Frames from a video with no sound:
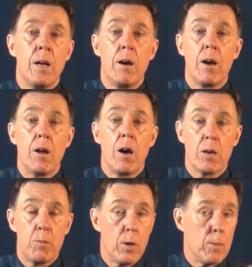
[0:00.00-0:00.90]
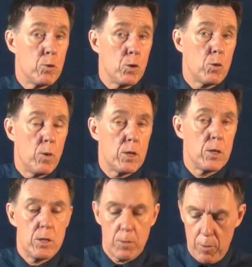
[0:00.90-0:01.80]
Right, I'm going to put up 2
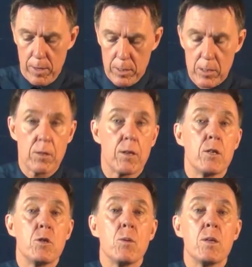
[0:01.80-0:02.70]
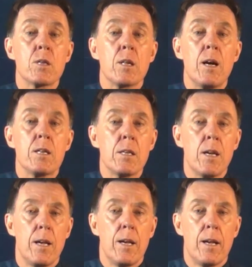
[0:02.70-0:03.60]
questions to practice to get you into class.
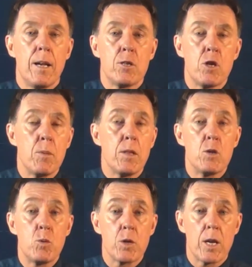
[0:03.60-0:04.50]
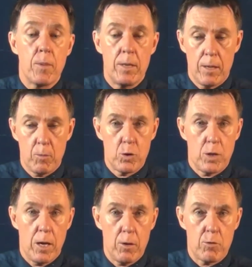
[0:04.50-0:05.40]
Show me these when you come in and we'll
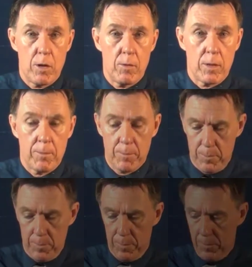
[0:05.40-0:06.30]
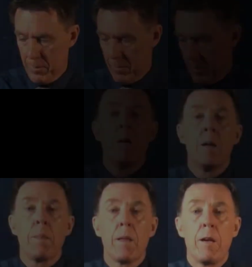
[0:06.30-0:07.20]
see how you're travelling.
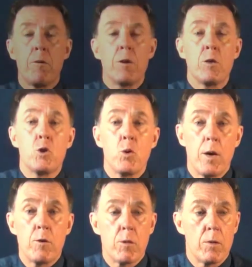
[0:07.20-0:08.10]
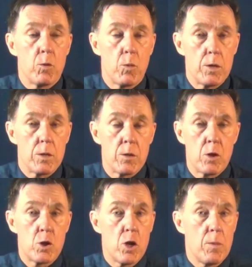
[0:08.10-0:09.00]
Here are your 2 entry-level questions.
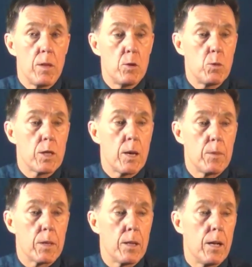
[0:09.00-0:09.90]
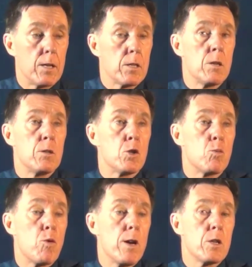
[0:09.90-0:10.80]
Show me these when you come into class. Just
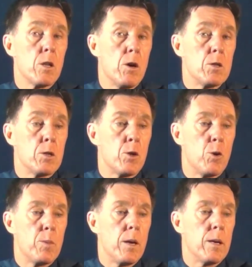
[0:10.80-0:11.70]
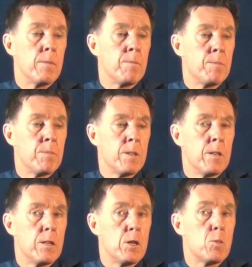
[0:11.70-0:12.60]
rationalise the denominator.
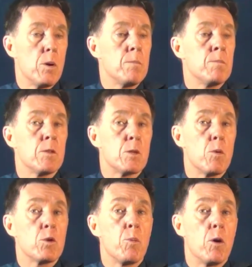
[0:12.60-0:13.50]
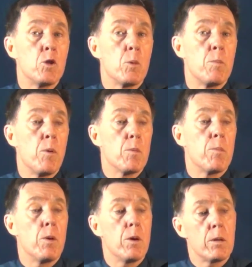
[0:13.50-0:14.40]
This one, just multiply top and bottom
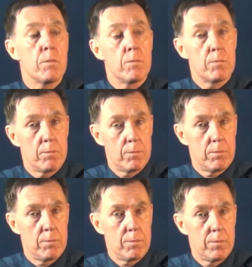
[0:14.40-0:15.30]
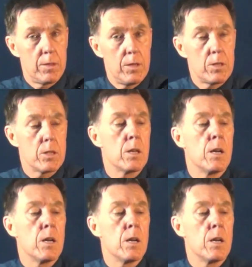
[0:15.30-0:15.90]
by this.